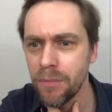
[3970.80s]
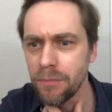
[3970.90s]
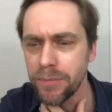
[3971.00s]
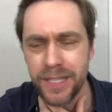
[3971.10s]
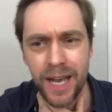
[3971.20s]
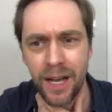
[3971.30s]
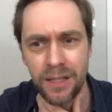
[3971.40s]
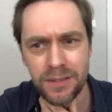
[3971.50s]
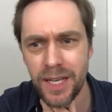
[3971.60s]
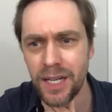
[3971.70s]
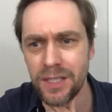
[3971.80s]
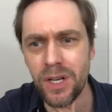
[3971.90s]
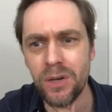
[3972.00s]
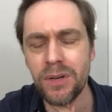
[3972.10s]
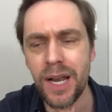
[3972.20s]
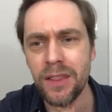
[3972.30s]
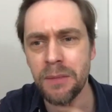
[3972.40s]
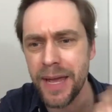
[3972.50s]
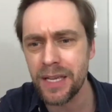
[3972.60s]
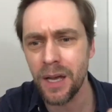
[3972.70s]
But yeah, don't let the
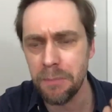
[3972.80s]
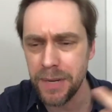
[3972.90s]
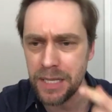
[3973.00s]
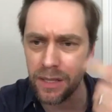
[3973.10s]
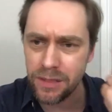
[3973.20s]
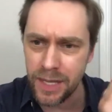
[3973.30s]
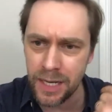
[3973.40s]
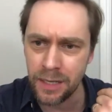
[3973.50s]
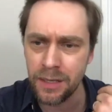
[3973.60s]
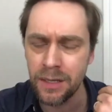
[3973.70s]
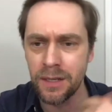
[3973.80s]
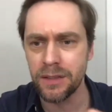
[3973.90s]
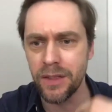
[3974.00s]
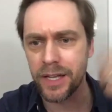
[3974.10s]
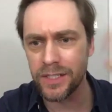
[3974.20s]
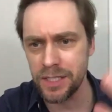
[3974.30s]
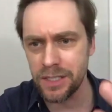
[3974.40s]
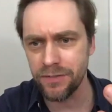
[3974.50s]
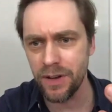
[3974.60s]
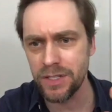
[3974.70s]
makeup be the thing that
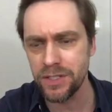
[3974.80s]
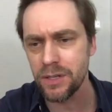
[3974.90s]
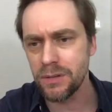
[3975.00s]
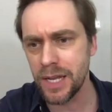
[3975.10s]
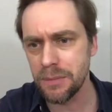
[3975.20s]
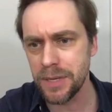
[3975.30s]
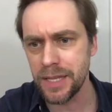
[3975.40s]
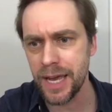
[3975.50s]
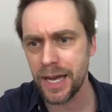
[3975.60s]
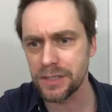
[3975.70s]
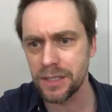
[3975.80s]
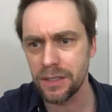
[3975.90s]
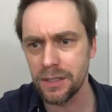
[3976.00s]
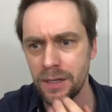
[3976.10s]
identifies you. Let it be the acting.